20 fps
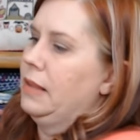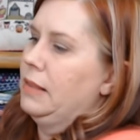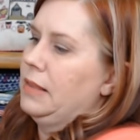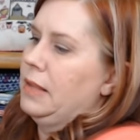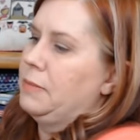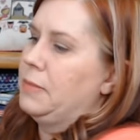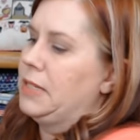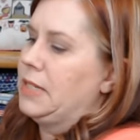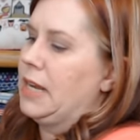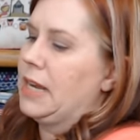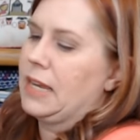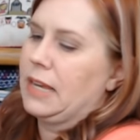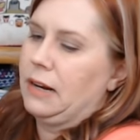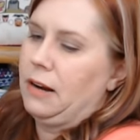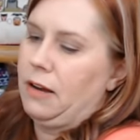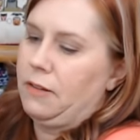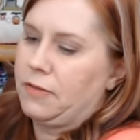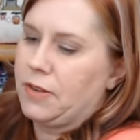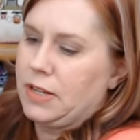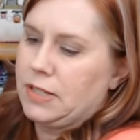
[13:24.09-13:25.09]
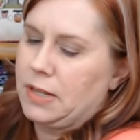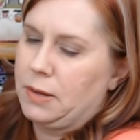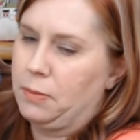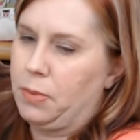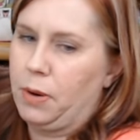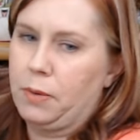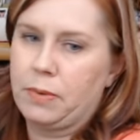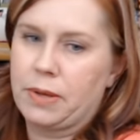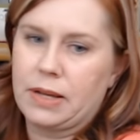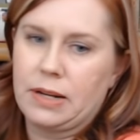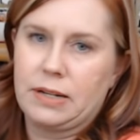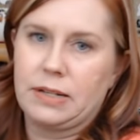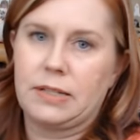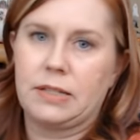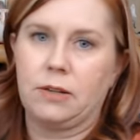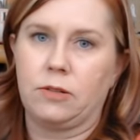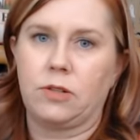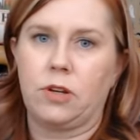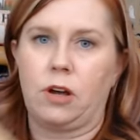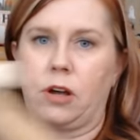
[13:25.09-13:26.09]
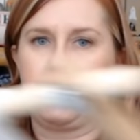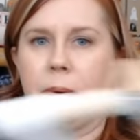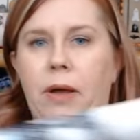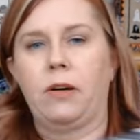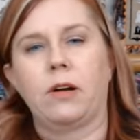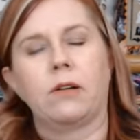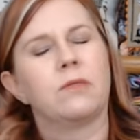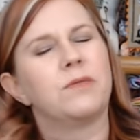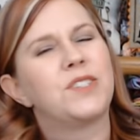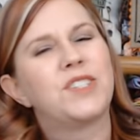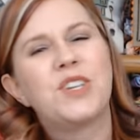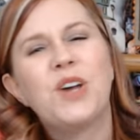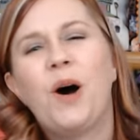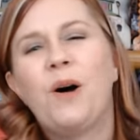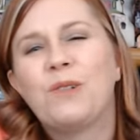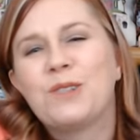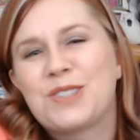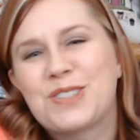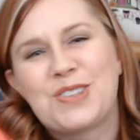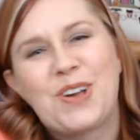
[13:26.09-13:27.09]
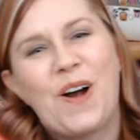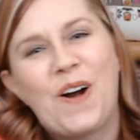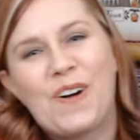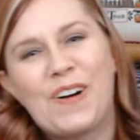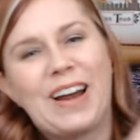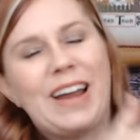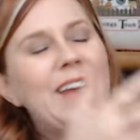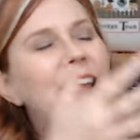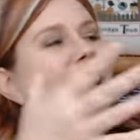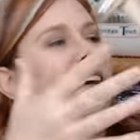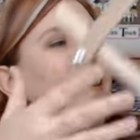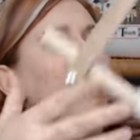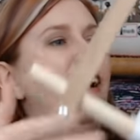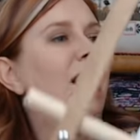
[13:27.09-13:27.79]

let me take it off because I'm probably going to still talk about her. So sorry.